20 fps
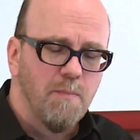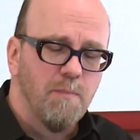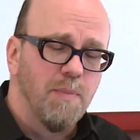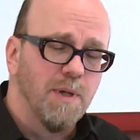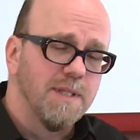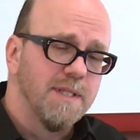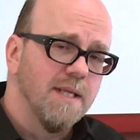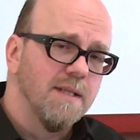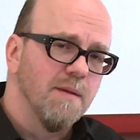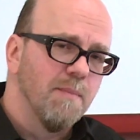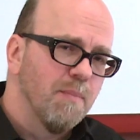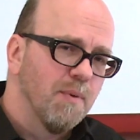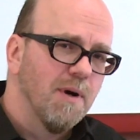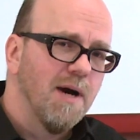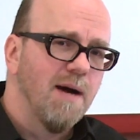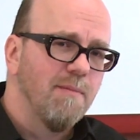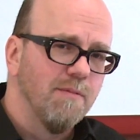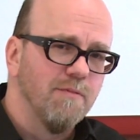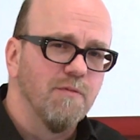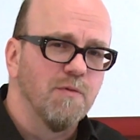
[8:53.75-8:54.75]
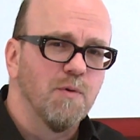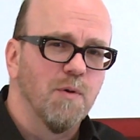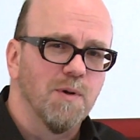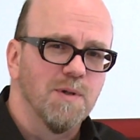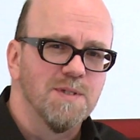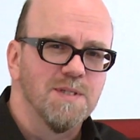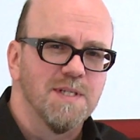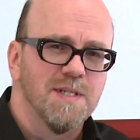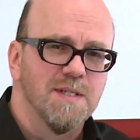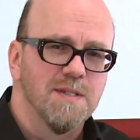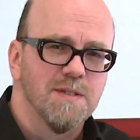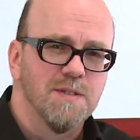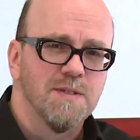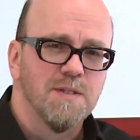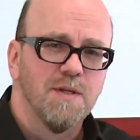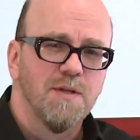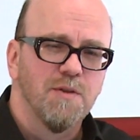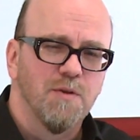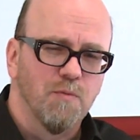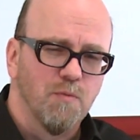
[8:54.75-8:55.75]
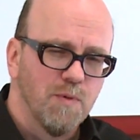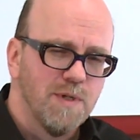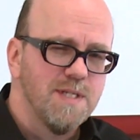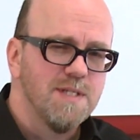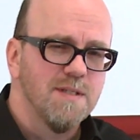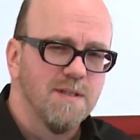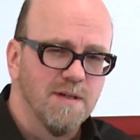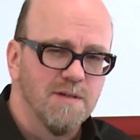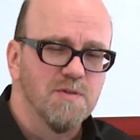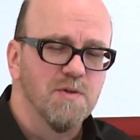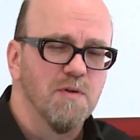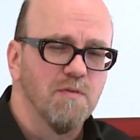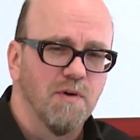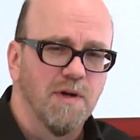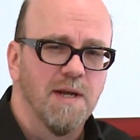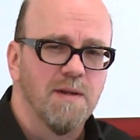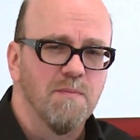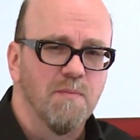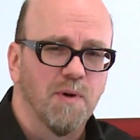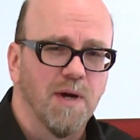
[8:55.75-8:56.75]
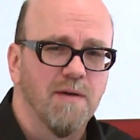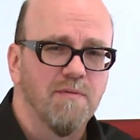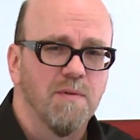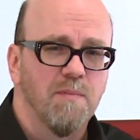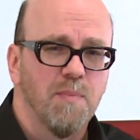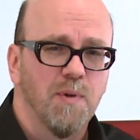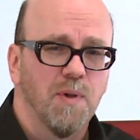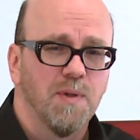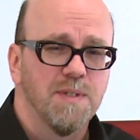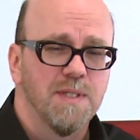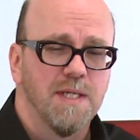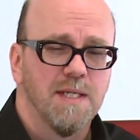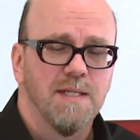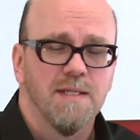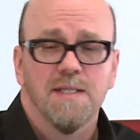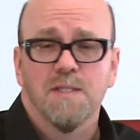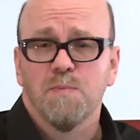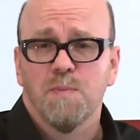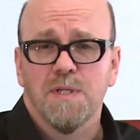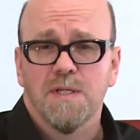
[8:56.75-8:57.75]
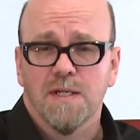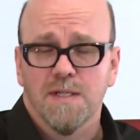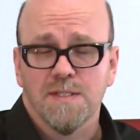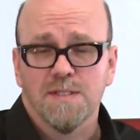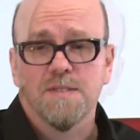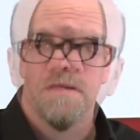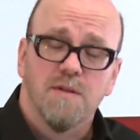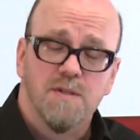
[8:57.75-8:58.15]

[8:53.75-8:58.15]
But then the problem, of course, is the reason there's overhead and profit built in is because